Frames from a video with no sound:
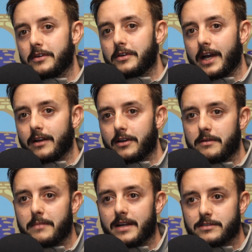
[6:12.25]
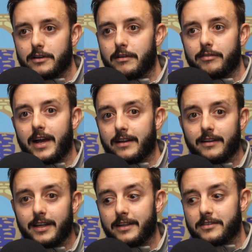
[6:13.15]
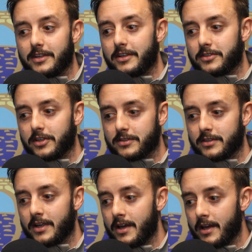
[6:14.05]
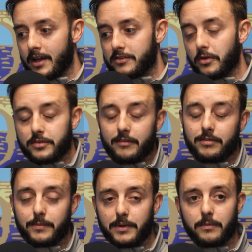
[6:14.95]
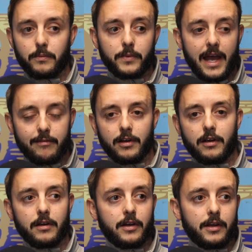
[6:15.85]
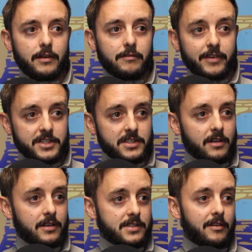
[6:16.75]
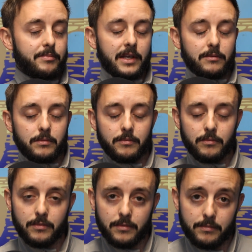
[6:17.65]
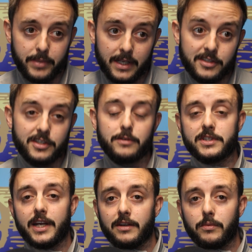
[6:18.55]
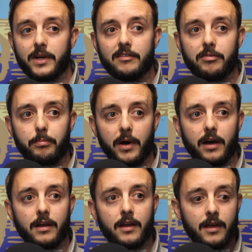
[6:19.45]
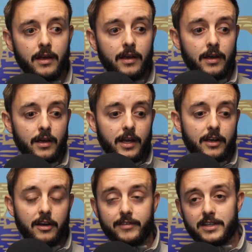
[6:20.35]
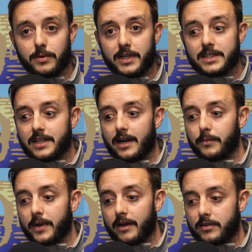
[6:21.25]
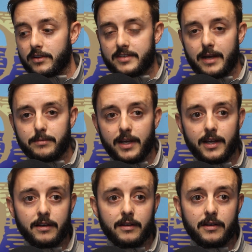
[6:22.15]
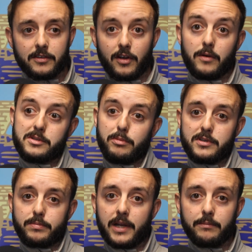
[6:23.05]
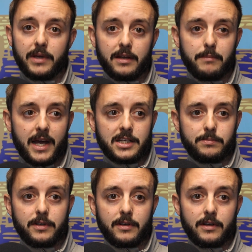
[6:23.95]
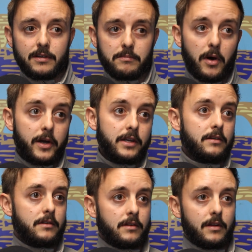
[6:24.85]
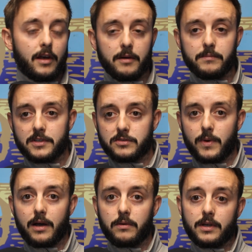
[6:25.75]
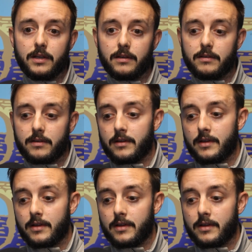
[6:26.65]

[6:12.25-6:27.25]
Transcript: kind of mask over the fact that it's not something we ever envisaged ourselves being associated with, but it kind of is what it is now, and we have to accept it, and it's our responsibility, being the management, and mine as well, and